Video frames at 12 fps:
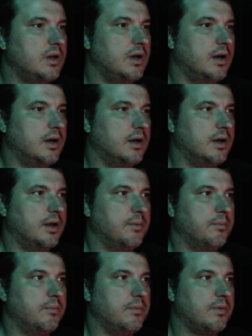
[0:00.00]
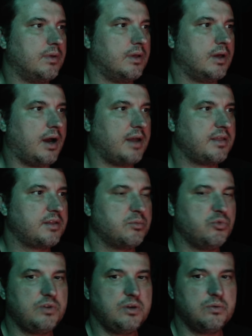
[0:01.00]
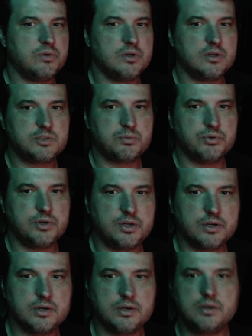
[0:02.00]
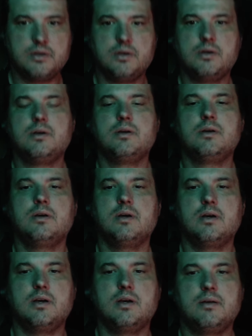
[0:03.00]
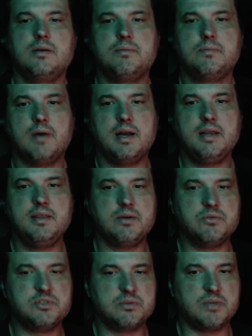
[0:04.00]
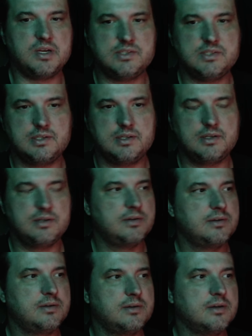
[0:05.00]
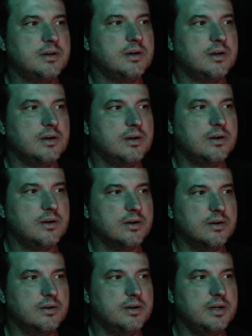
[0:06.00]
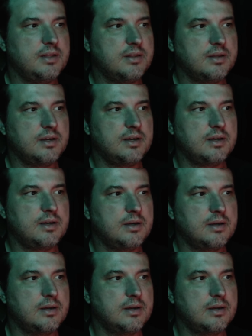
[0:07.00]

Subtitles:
Um, I thought the movie was pretty good. I didn't think it was amazing or anything.